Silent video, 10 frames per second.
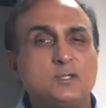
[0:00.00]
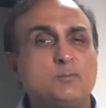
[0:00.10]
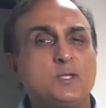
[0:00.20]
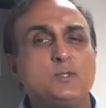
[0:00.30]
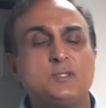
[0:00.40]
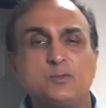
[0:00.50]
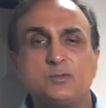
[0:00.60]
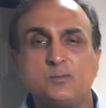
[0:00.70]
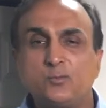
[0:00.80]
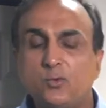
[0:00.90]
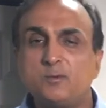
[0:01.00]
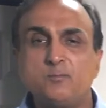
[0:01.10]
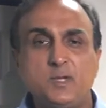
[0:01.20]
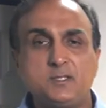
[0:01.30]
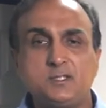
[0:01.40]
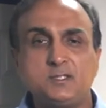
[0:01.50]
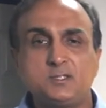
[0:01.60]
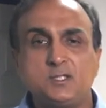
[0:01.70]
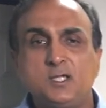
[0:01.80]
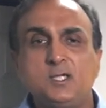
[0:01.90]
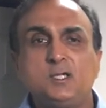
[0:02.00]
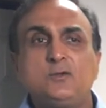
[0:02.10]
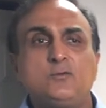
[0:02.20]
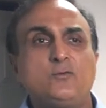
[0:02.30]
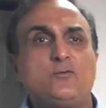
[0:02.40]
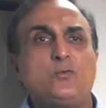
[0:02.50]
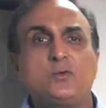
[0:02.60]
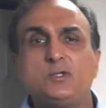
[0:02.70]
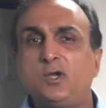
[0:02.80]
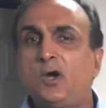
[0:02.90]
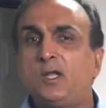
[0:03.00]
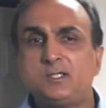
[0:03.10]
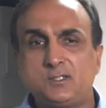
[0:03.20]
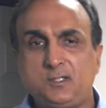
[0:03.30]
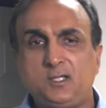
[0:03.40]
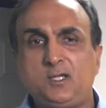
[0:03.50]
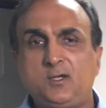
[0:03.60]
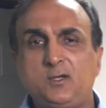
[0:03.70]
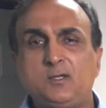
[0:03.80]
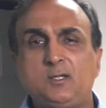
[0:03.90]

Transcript: It may be the most important message for the audience to hear.